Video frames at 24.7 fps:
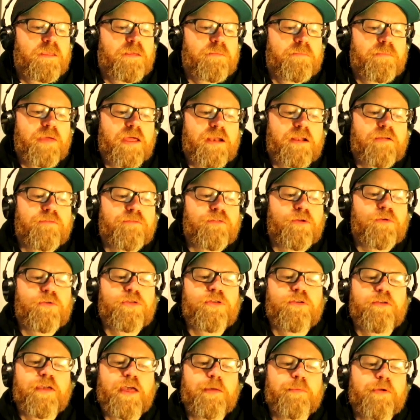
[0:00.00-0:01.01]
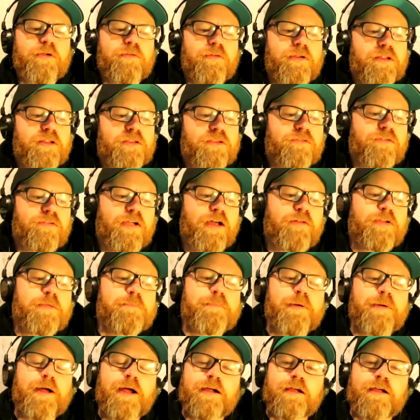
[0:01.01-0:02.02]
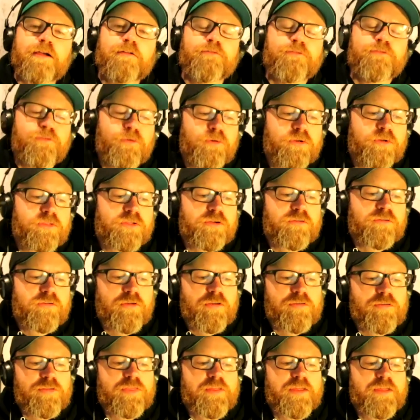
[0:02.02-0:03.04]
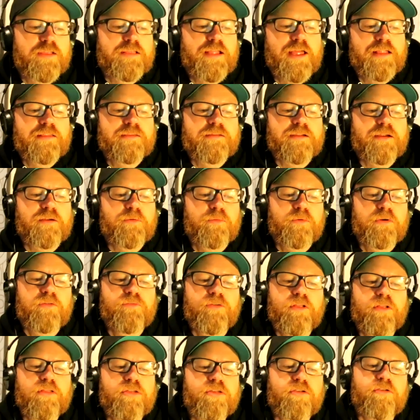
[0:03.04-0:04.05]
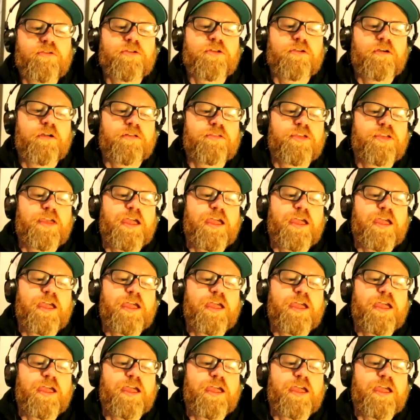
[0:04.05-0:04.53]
Many of those who emigrated, travelling back and forth across the Atlantic, were of Ulster Scots